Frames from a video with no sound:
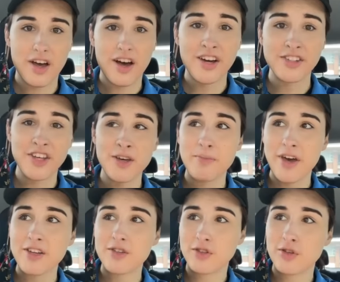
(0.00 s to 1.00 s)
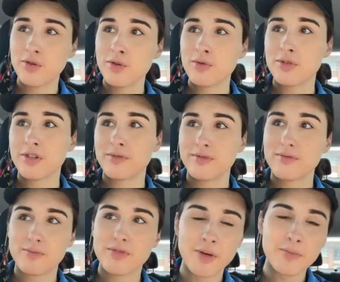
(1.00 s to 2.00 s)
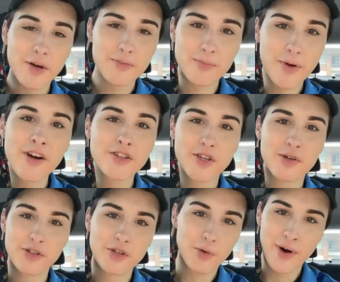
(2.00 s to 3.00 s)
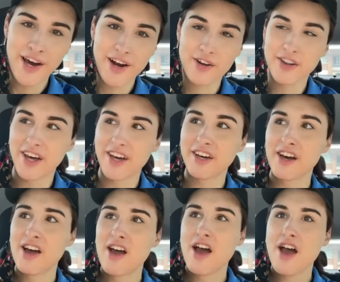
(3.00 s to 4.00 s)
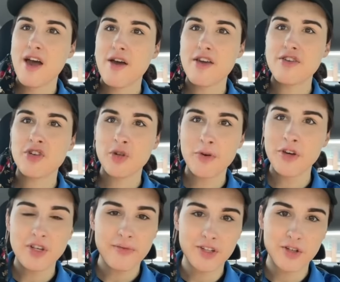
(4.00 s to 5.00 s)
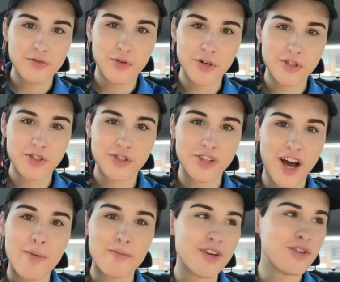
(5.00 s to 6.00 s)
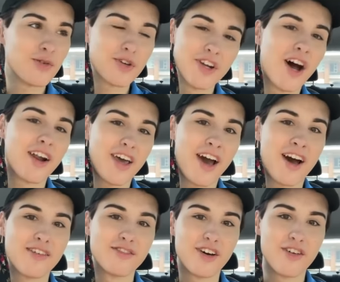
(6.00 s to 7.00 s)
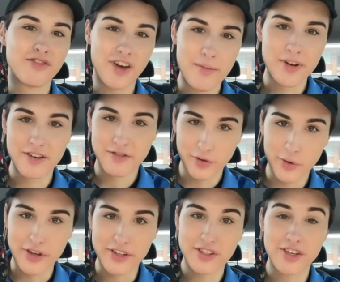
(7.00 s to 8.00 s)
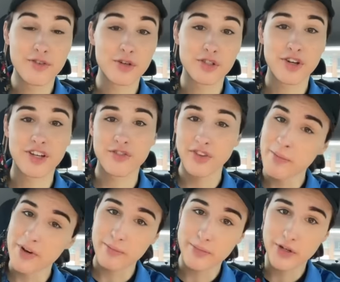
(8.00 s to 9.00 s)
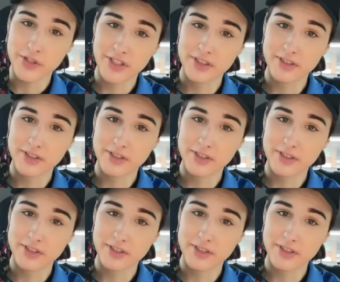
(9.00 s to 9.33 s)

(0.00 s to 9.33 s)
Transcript: I sang bass too, or sometimes baritone in choir. Like, just because you have a low voice does not mean you cannot have a feminine voice if you're a trans feminine person.